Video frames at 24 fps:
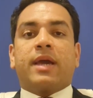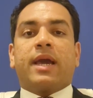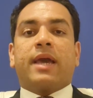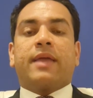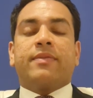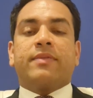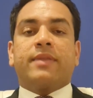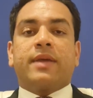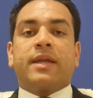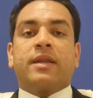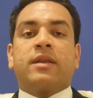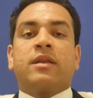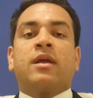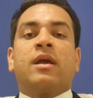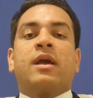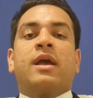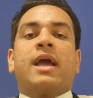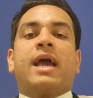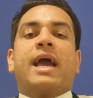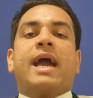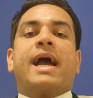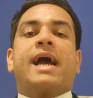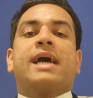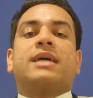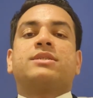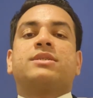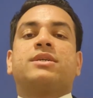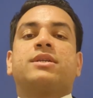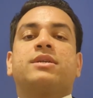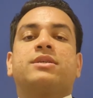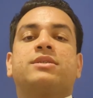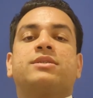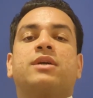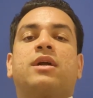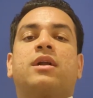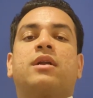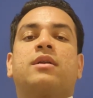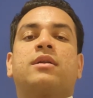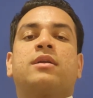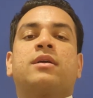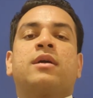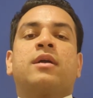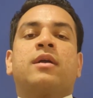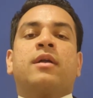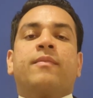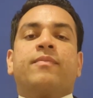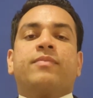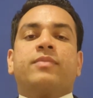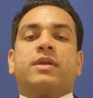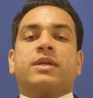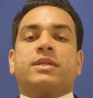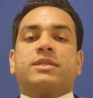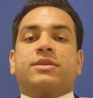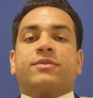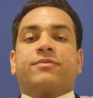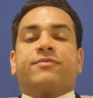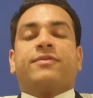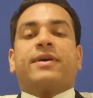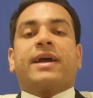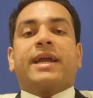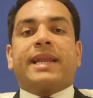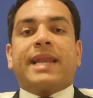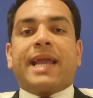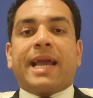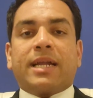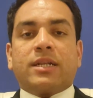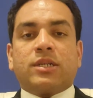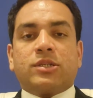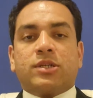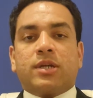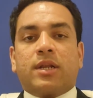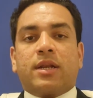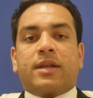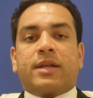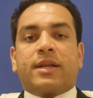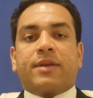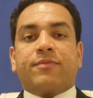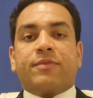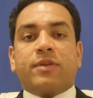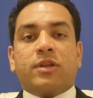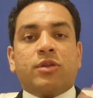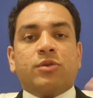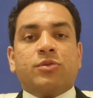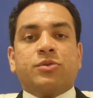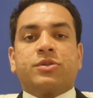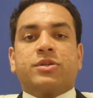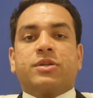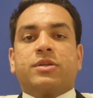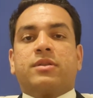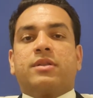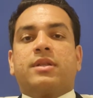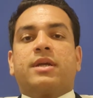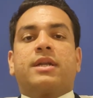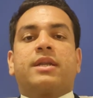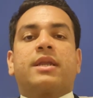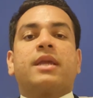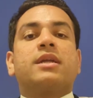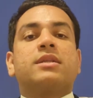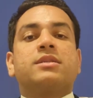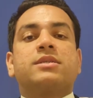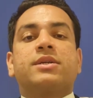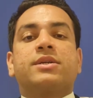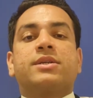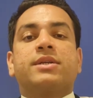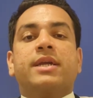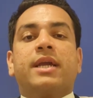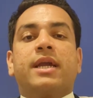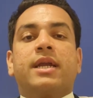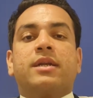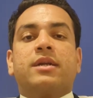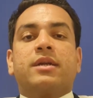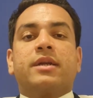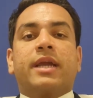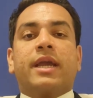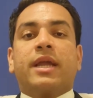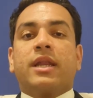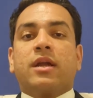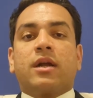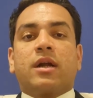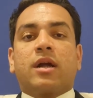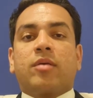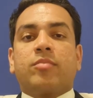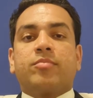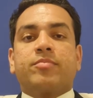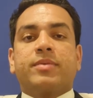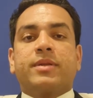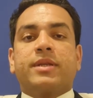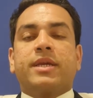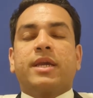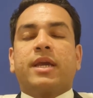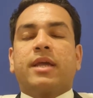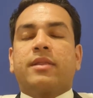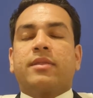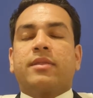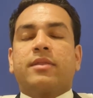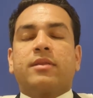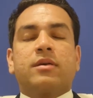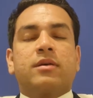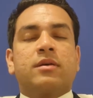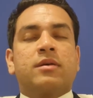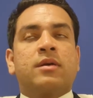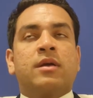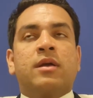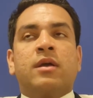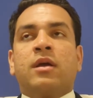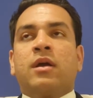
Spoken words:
And then as a result, there's a financial revolution that gets created in a company, and the